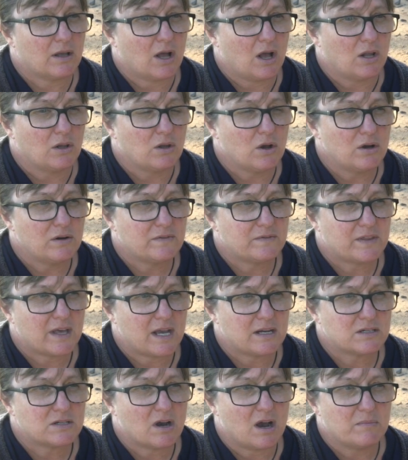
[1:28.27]
a lot of
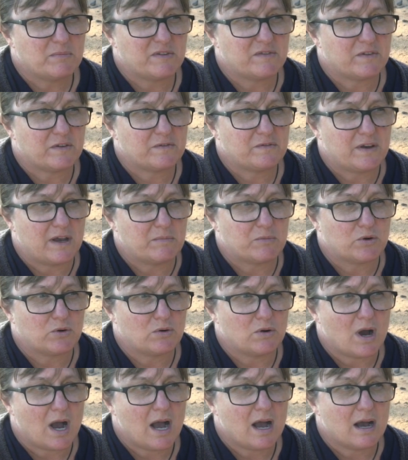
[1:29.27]
that type of
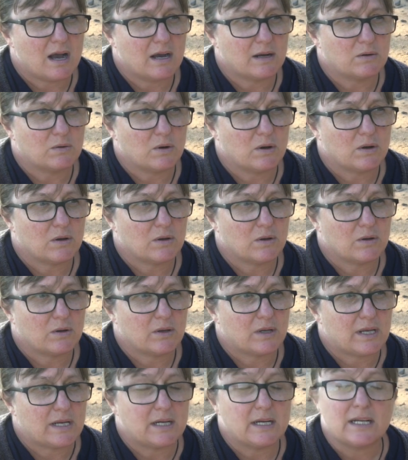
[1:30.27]
ephemeral art
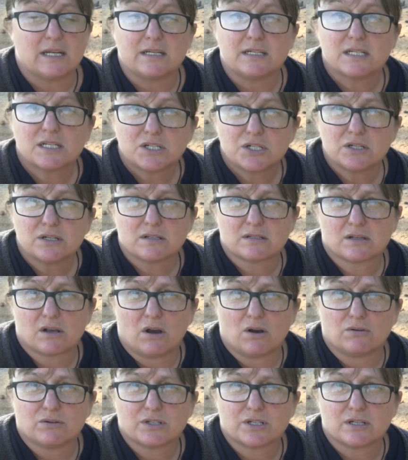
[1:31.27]
in Indigenous
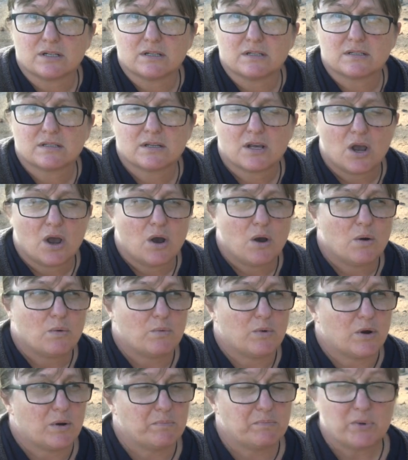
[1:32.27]
cultures
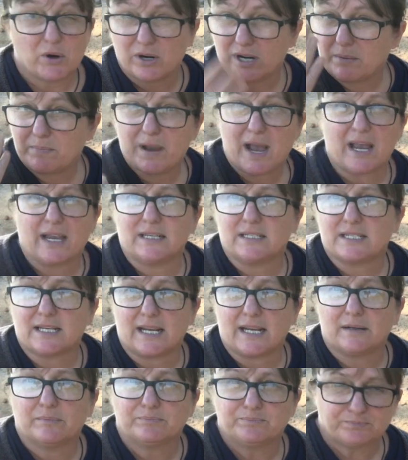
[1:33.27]
were body
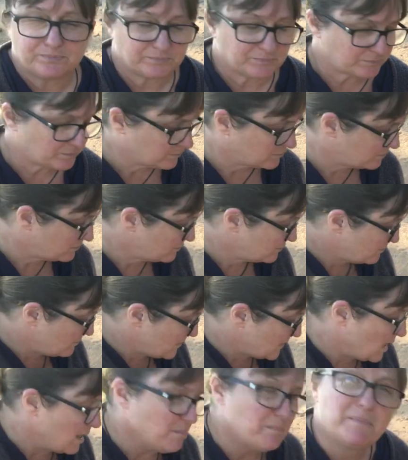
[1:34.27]
painting,
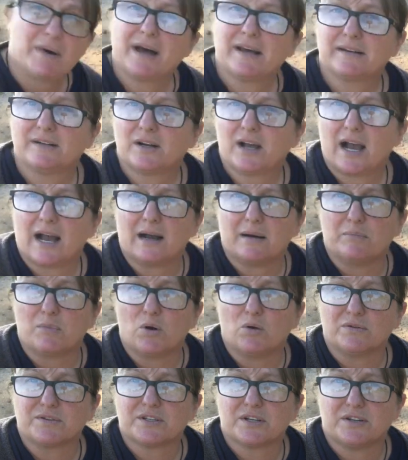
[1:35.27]
but
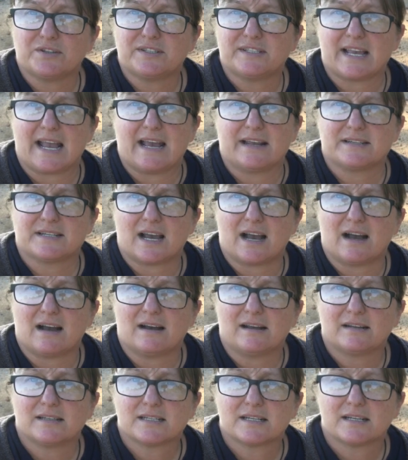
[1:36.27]
also sand
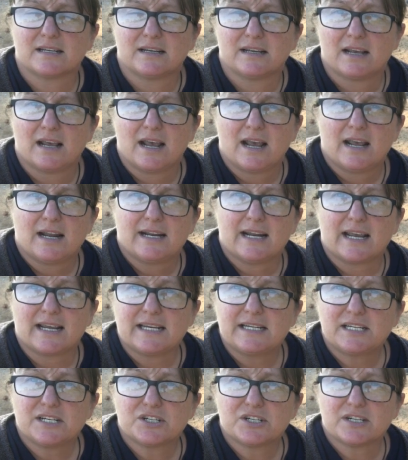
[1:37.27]
art. Now,
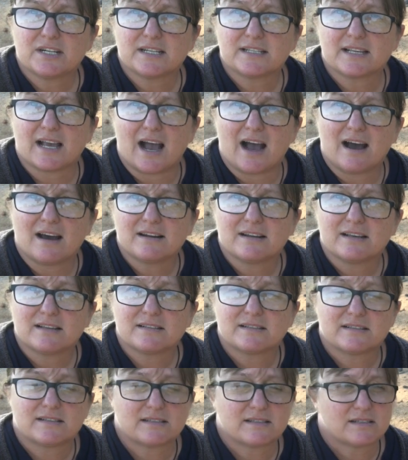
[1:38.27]
Indigenous
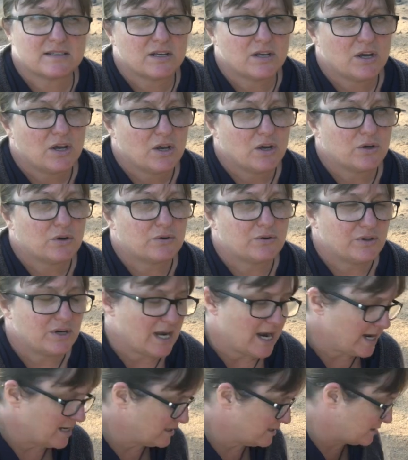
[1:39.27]
artists
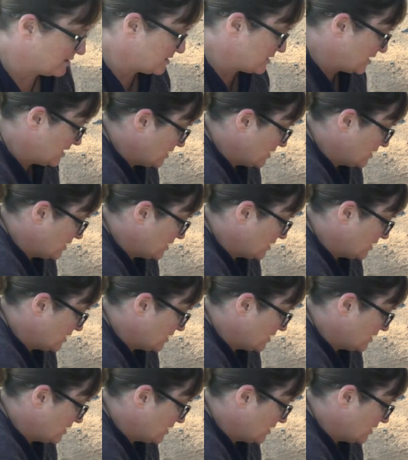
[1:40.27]
created